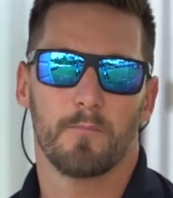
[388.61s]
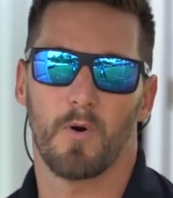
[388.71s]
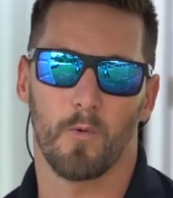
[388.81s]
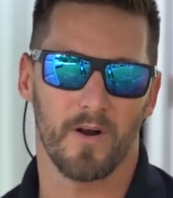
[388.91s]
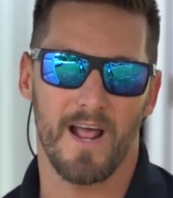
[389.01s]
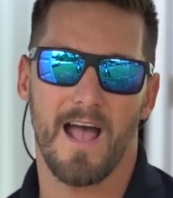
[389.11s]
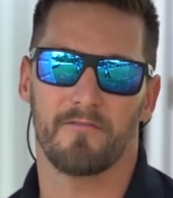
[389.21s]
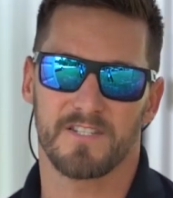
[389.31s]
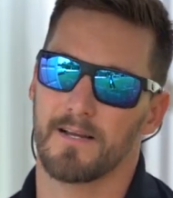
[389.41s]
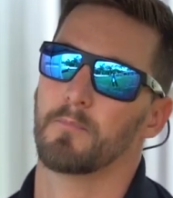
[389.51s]
but we're gonna
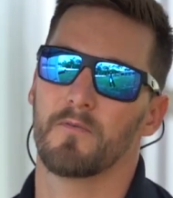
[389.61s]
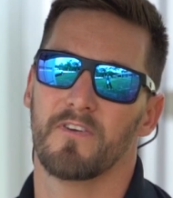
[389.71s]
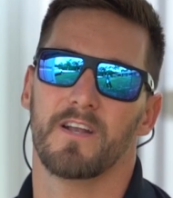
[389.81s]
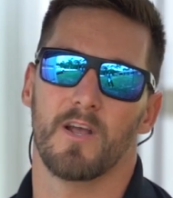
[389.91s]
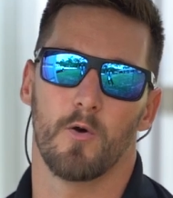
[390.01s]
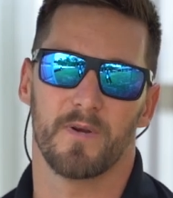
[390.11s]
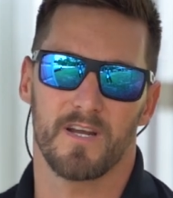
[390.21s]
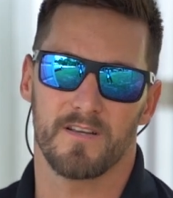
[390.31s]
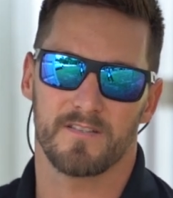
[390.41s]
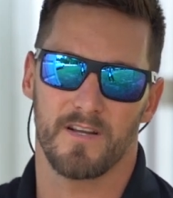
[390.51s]
have a separate video
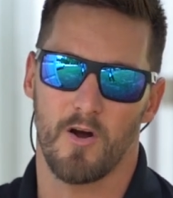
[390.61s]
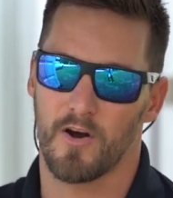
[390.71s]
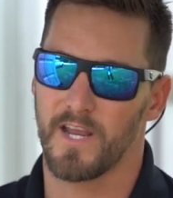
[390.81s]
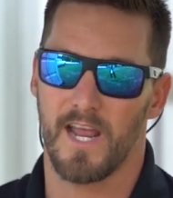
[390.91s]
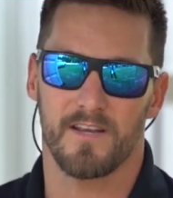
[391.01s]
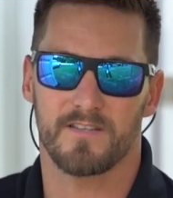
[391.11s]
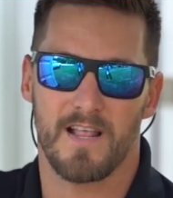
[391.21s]
because in our case,